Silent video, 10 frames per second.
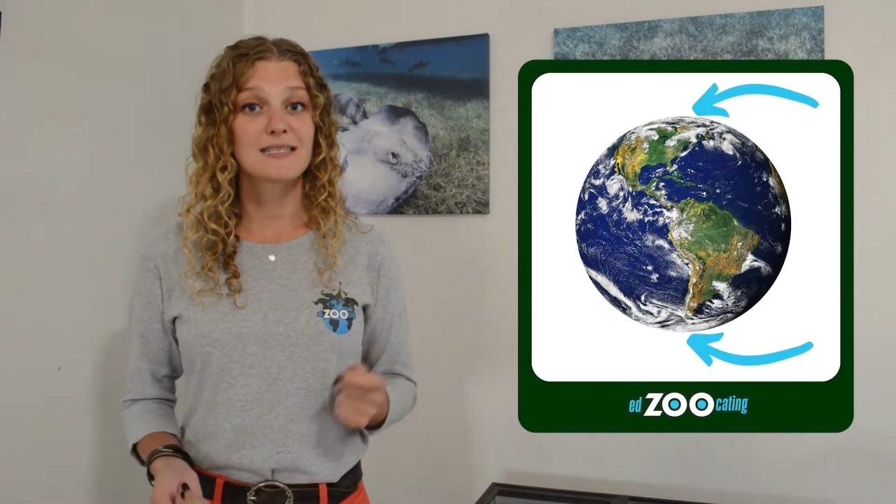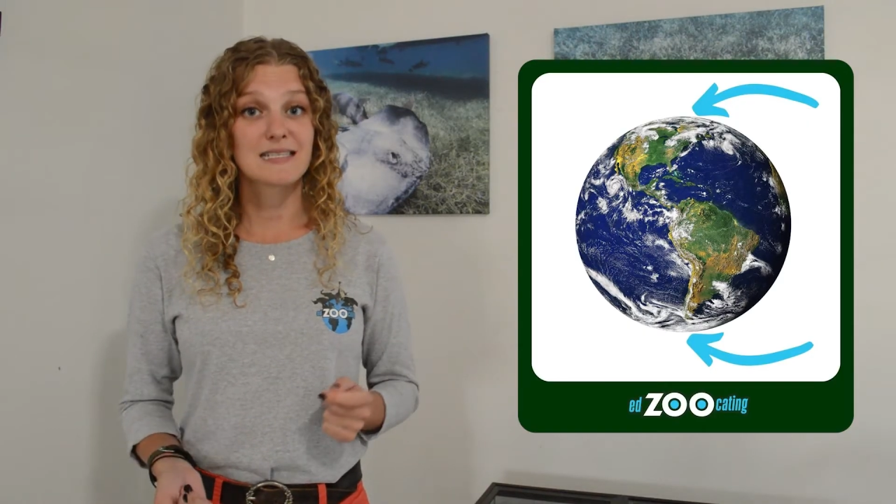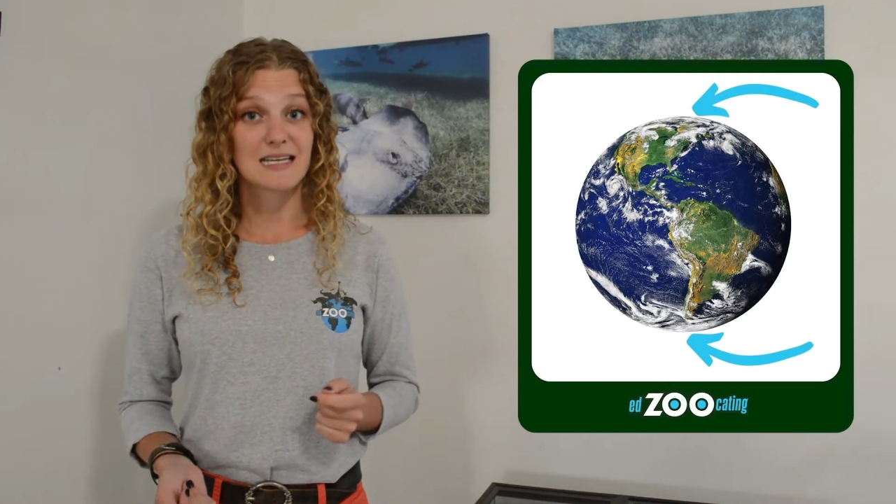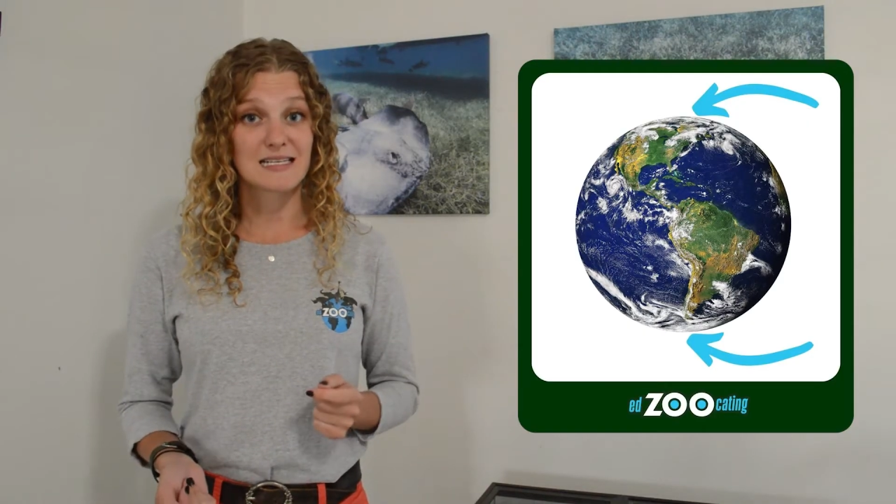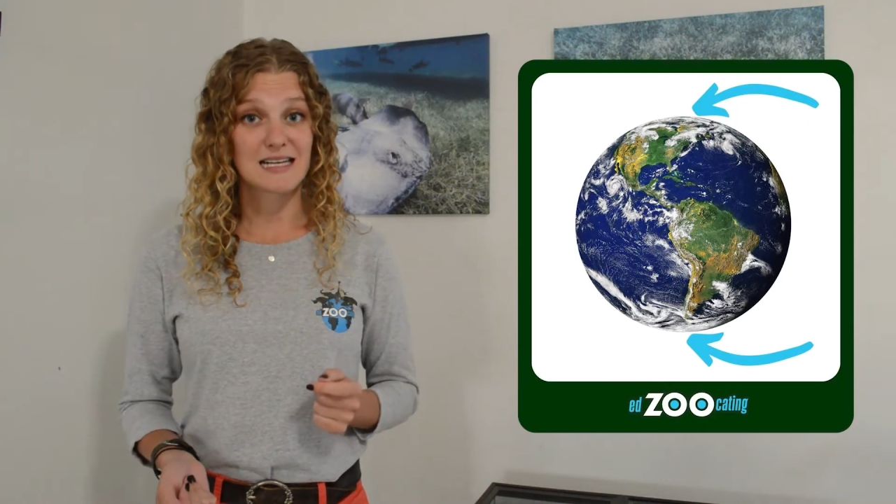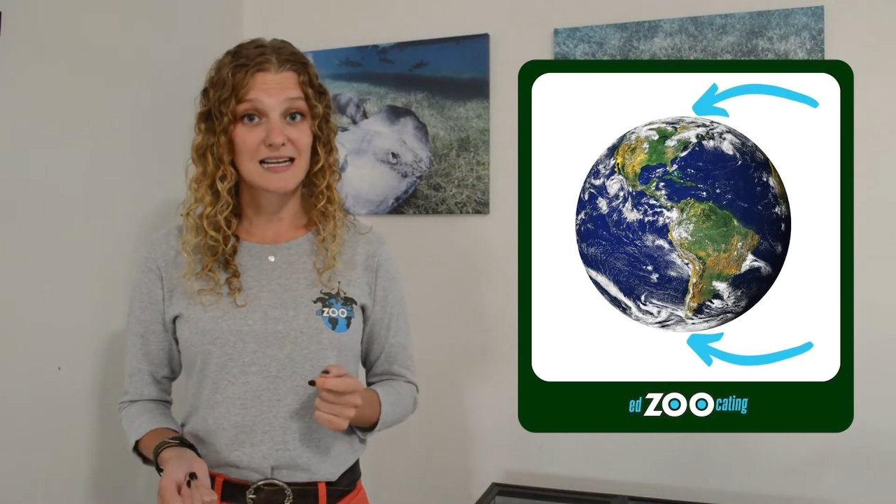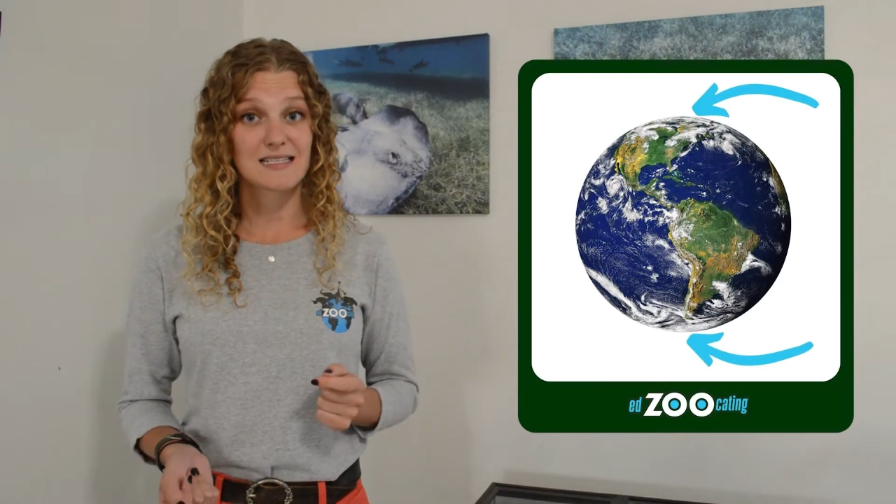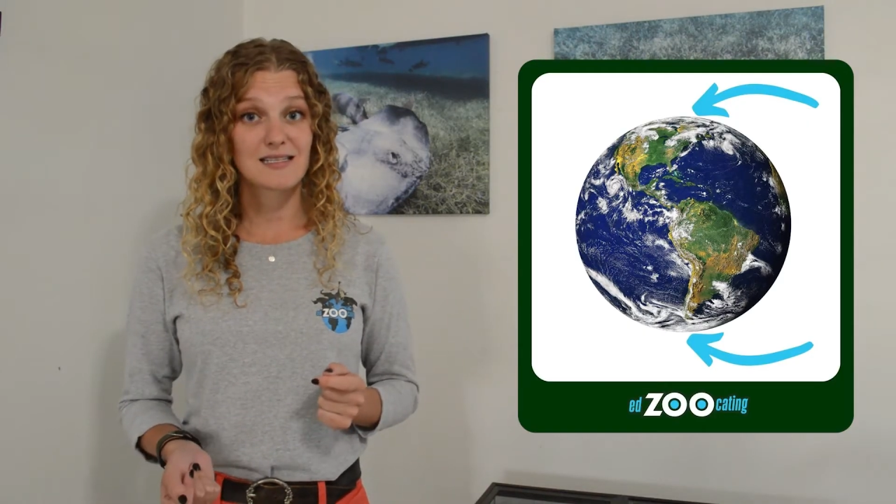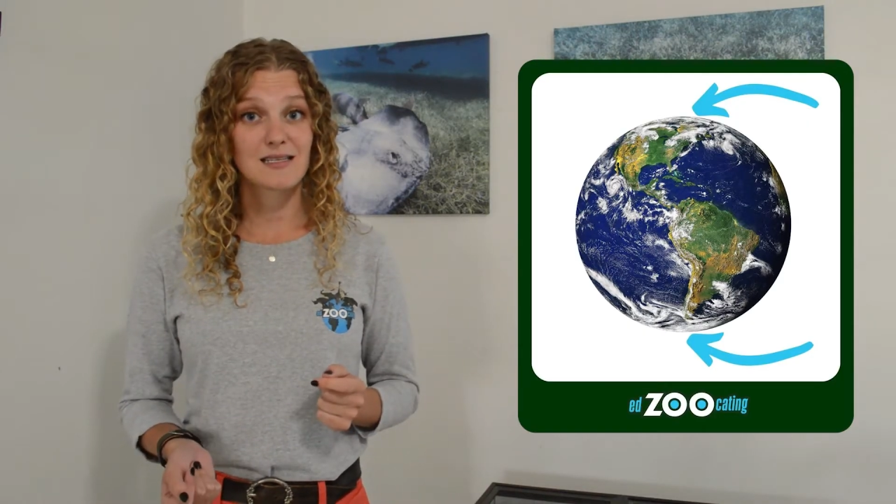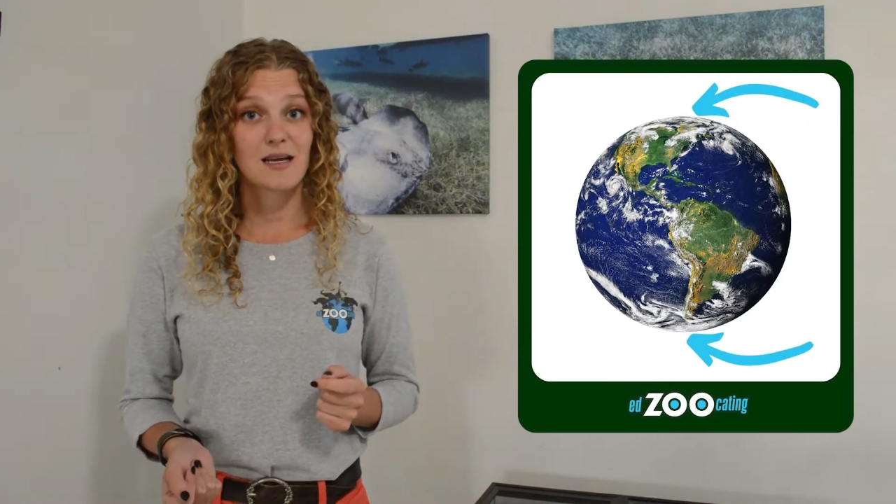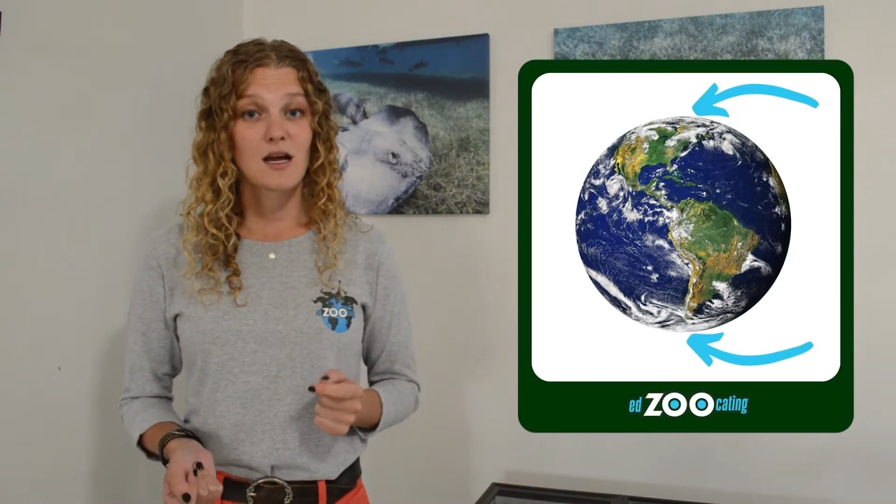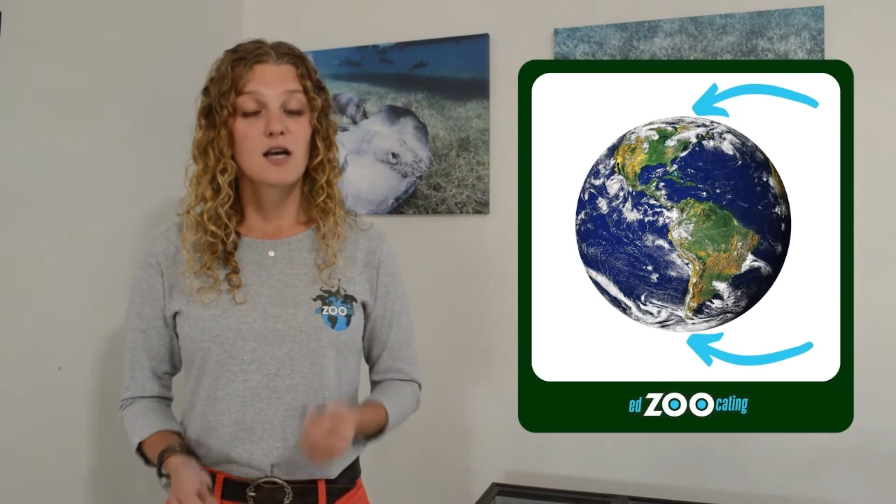seasons.